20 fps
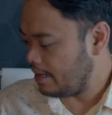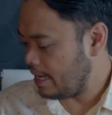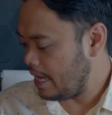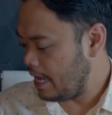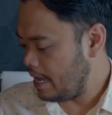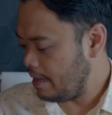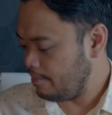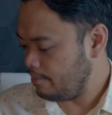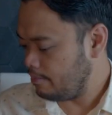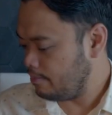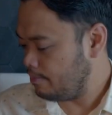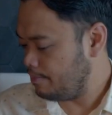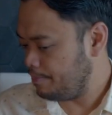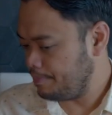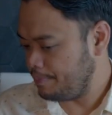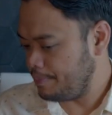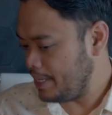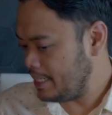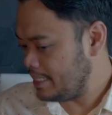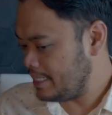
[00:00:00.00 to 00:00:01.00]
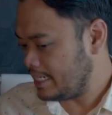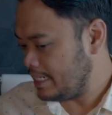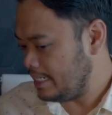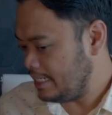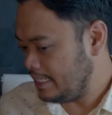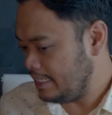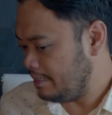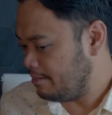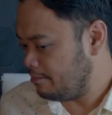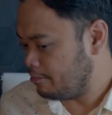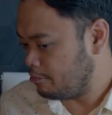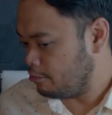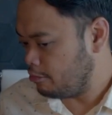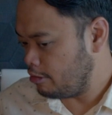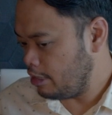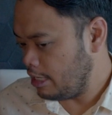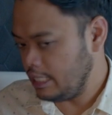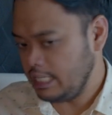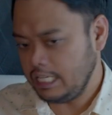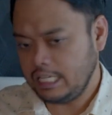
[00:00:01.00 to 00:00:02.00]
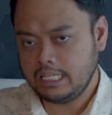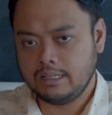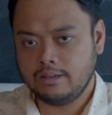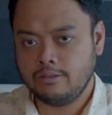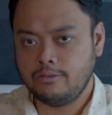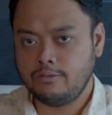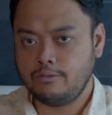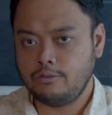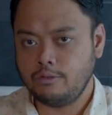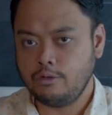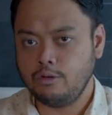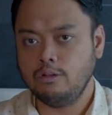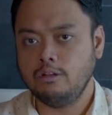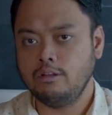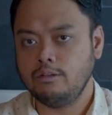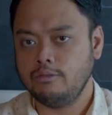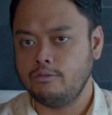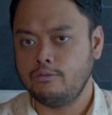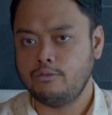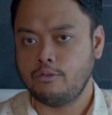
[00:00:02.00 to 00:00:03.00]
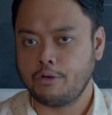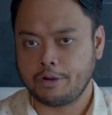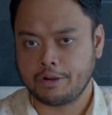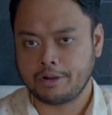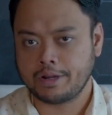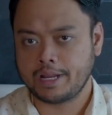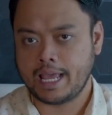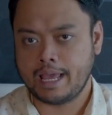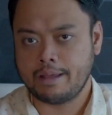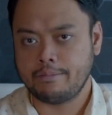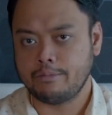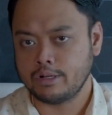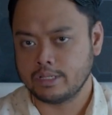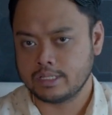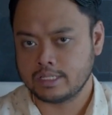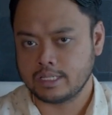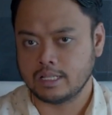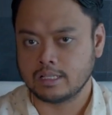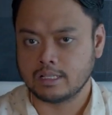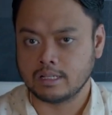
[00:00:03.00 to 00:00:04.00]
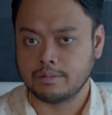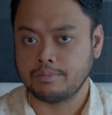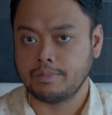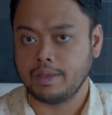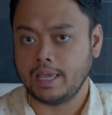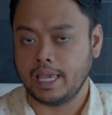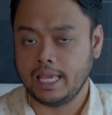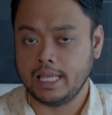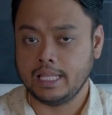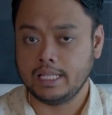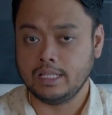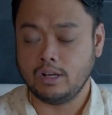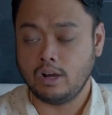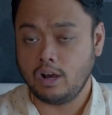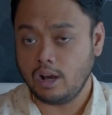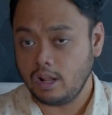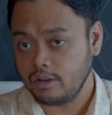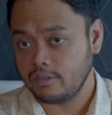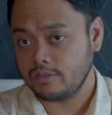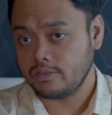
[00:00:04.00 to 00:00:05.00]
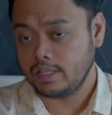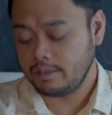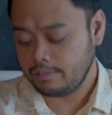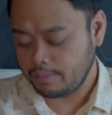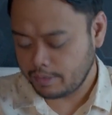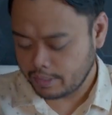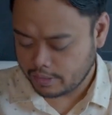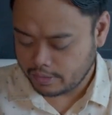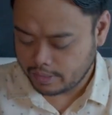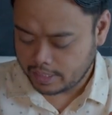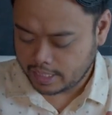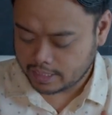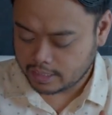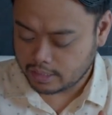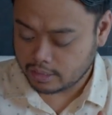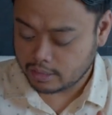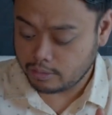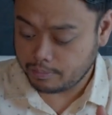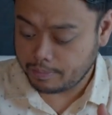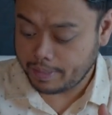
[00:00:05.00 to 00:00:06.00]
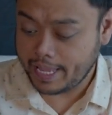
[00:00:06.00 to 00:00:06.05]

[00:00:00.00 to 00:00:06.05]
I'm basically running full 4 camera setup, and all of them are connected to my